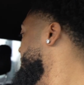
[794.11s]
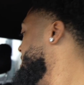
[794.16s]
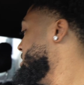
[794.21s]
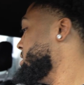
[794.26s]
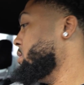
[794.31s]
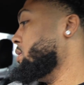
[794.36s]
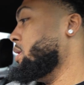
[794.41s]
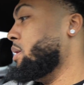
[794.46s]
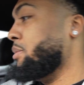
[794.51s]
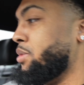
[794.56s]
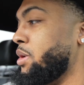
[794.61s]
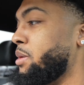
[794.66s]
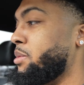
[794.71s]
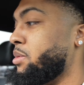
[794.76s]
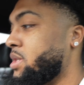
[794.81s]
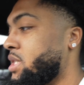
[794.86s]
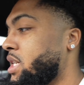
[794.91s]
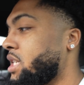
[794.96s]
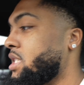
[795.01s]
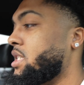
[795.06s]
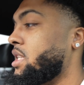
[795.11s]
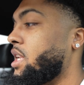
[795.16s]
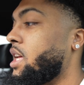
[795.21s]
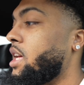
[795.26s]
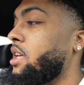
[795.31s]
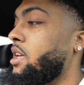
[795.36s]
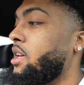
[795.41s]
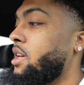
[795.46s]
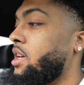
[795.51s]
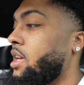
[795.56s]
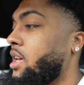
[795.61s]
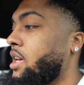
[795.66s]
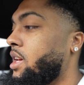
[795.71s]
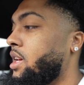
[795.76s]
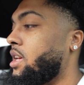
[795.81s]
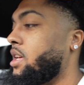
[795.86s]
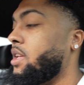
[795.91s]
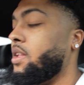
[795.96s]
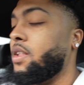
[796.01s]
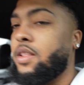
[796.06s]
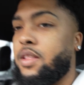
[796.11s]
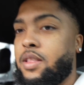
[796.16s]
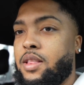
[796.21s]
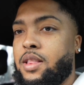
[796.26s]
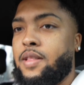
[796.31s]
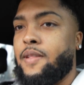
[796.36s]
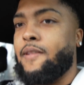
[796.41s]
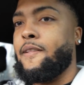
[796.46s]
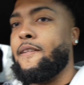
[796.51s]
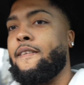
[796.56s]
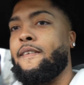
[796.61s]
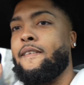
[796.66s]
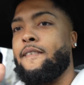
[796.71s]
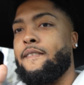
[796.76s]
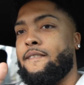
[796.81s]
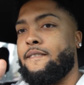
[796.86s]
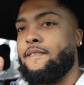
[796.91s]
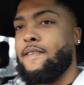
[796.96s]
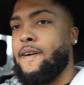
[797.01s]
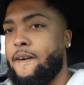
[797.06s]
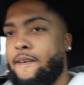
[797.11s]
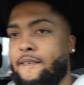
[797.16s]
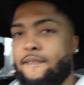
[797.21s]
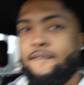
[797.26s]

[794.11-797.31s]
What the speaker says: So you're up 3% today, and yeah.